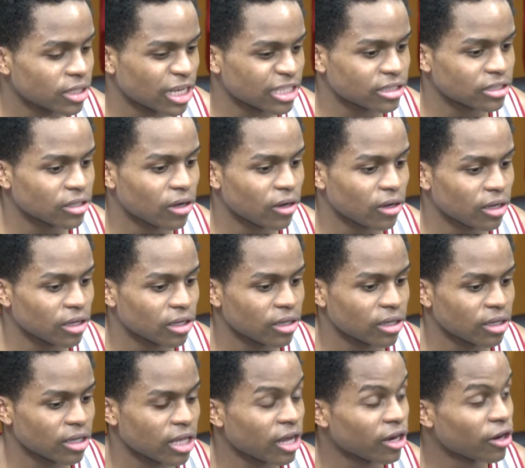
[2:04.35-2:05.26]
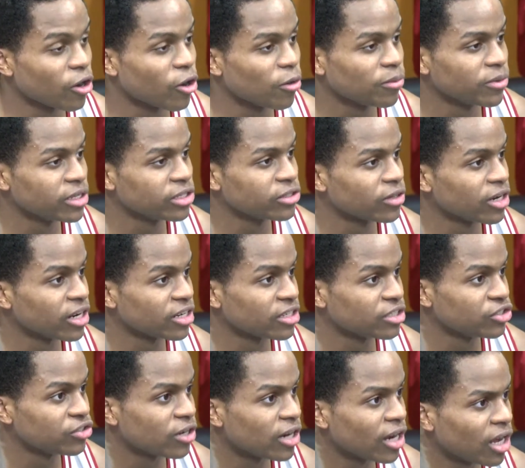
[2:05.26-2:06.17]
I saw a lot of openings where I
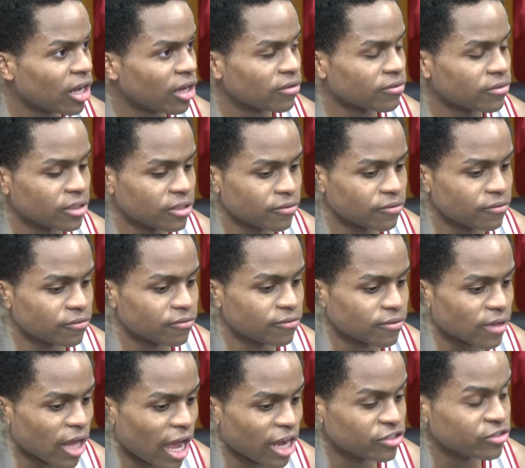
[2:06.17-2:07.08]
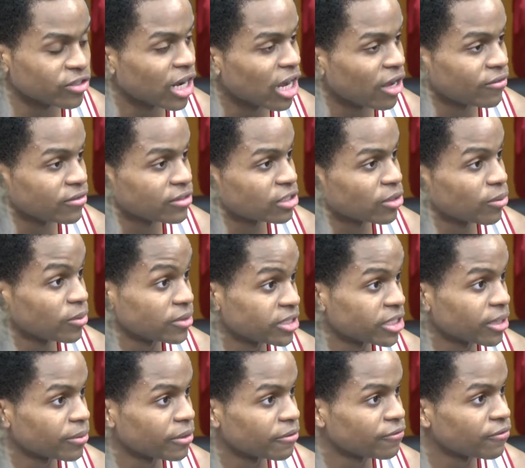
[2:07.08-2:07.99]
could drive, and if I drive and someone
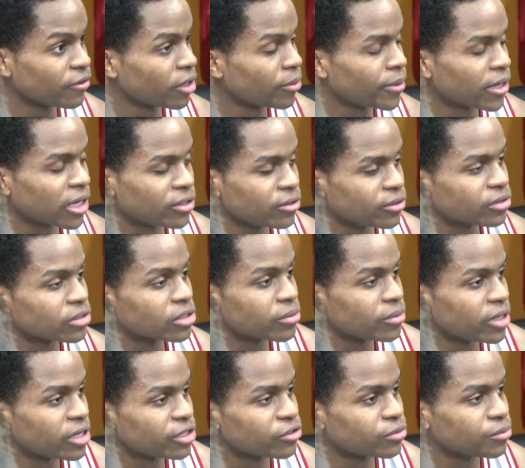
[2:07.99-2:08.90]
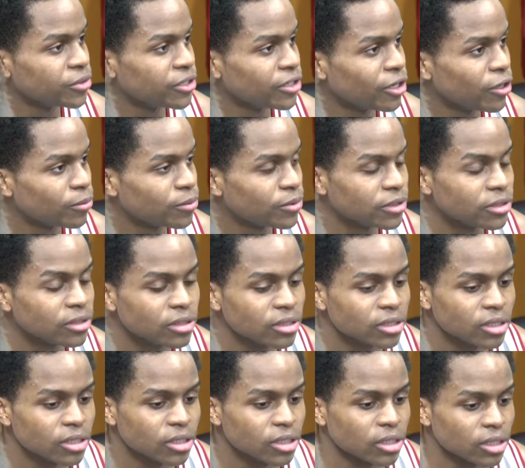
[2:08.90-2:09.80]
stepped in front of me, I knew someone else would be open.
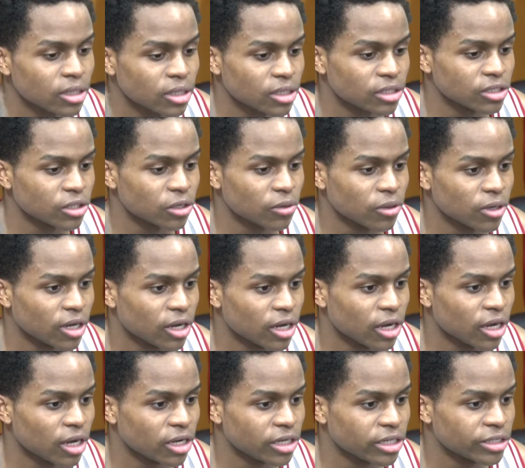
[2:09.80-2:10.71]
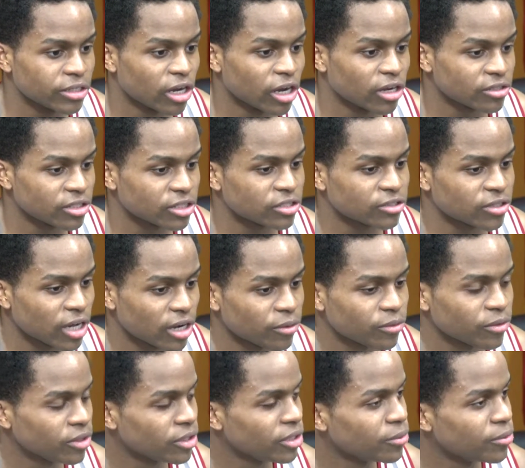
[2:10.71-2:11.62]
So, I was just trying
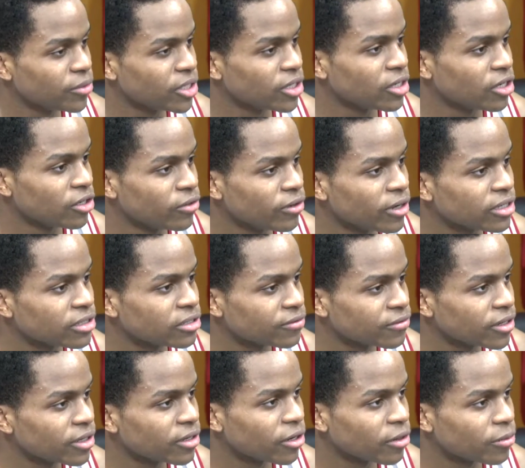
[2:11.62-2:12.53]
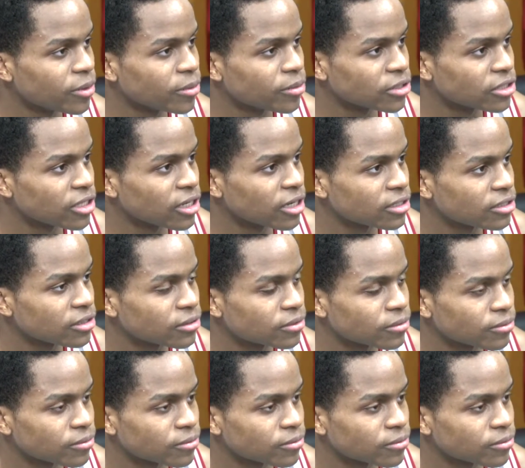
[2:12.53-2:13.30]
to really be aggressive and get other people's shots.